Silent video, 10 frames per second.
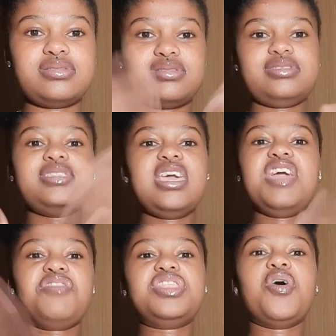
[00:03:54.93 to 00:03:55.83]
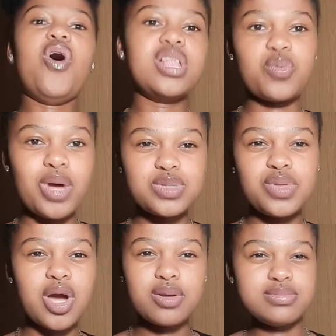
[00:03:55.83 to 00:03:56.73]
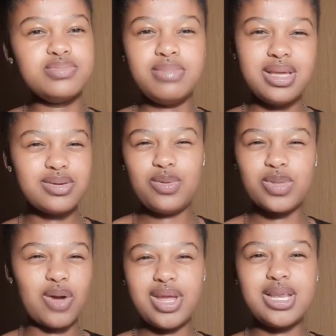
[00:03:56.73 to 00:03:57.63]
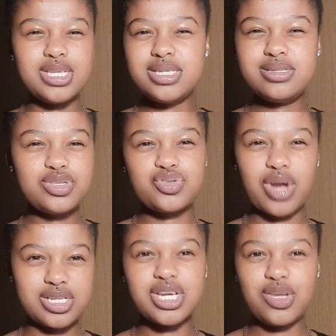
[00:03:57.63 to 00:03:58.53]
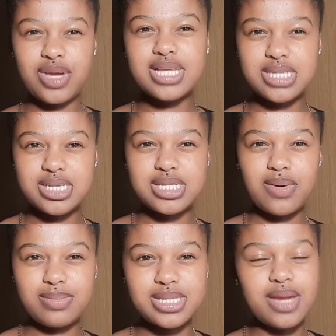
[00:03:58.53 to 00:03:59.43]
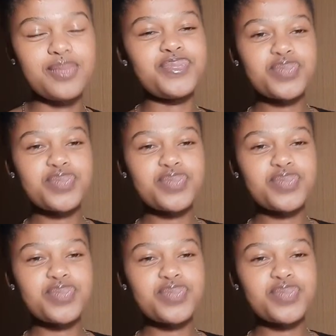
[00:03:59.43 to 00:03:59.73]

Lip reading: saying everything all at once without any structure. You guys understand what I'm saying?